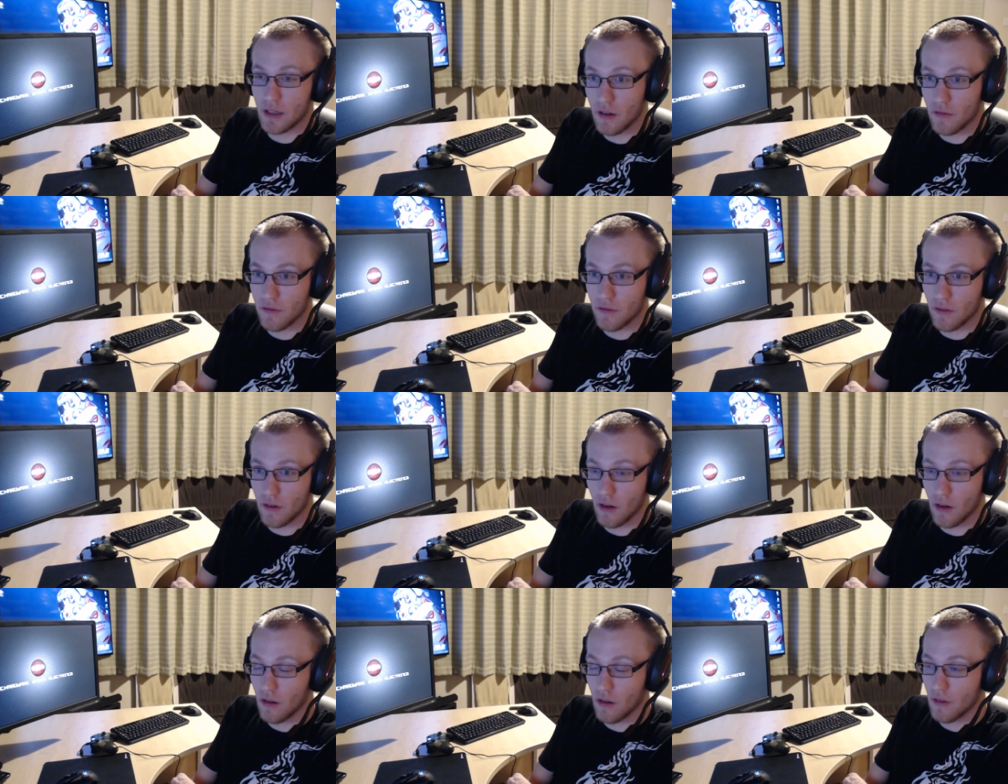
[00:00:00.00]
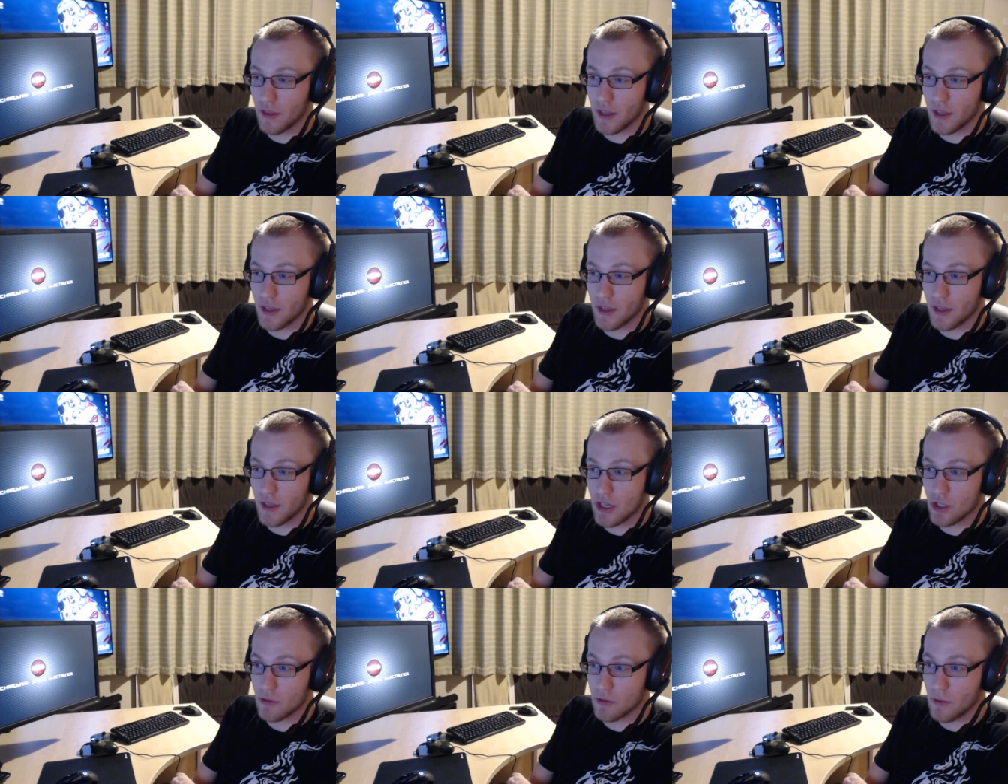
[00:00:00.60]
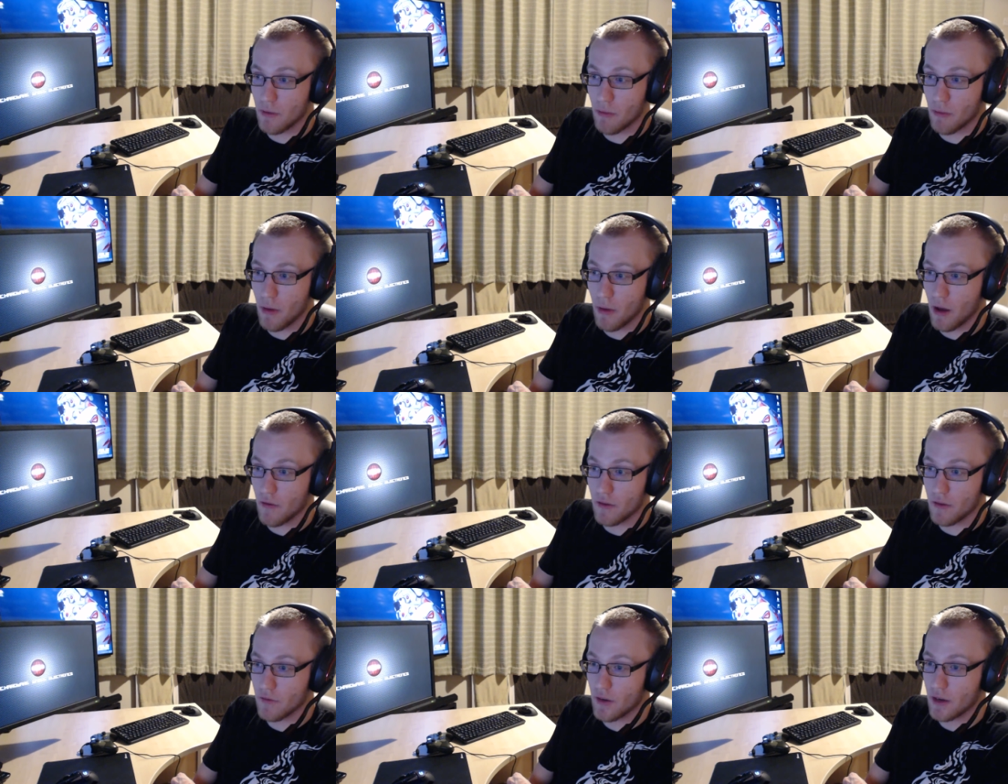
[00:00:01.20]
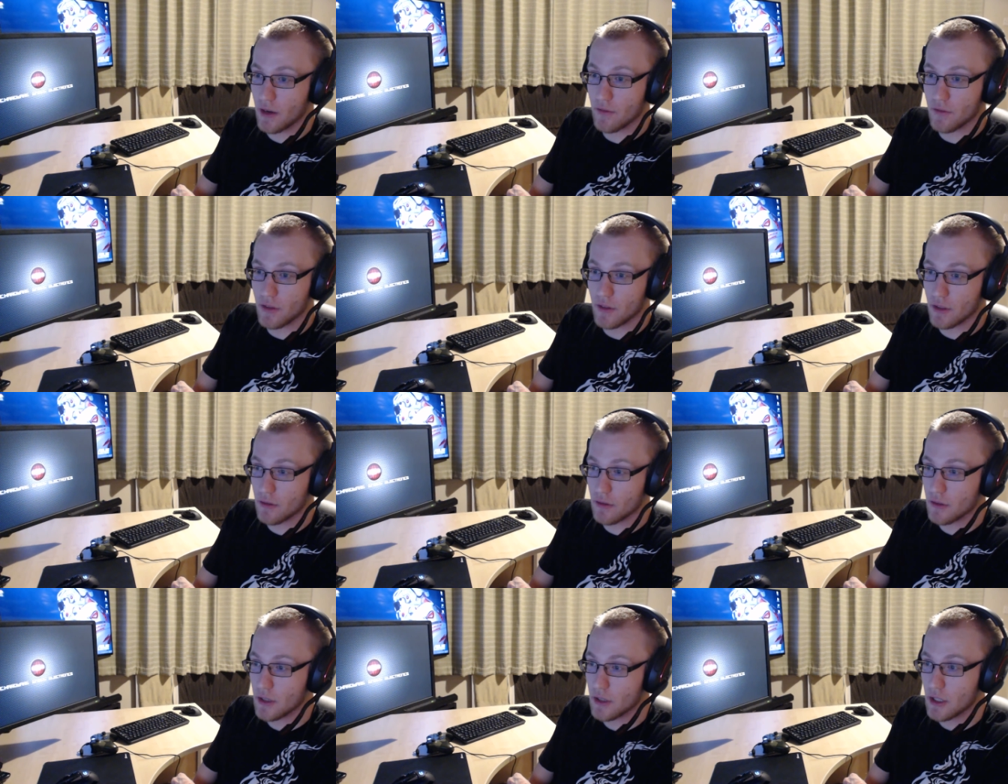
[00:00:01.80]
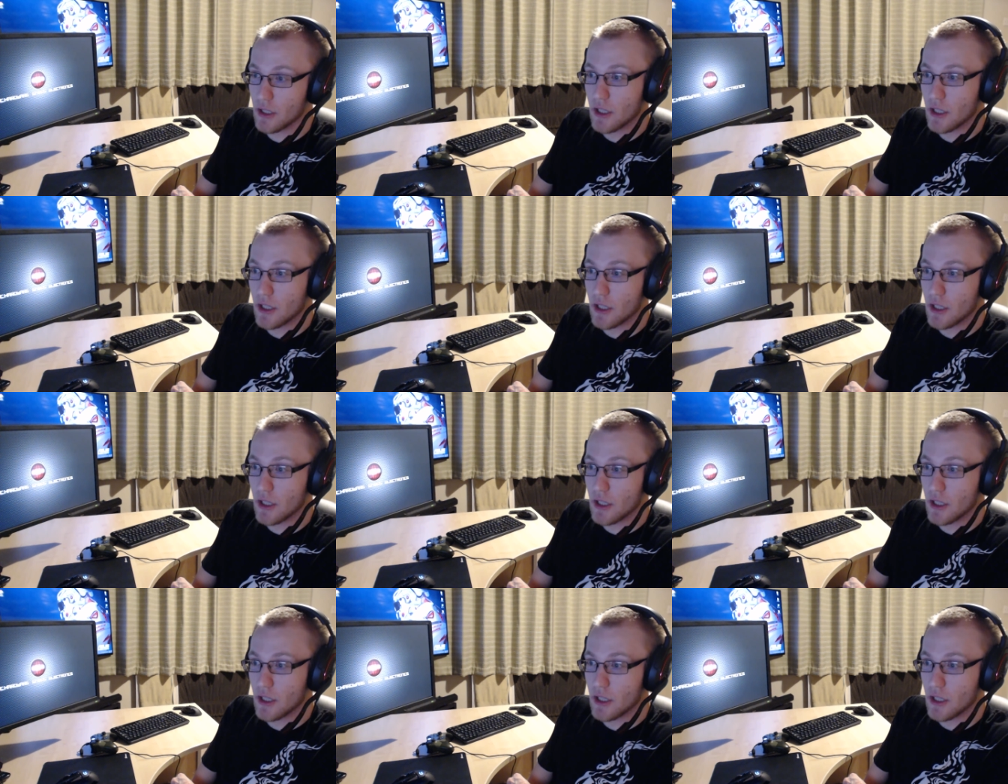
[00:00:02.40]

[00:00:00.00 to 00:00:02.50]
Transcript: Like for a lot of things, that should be perfectly fine for you.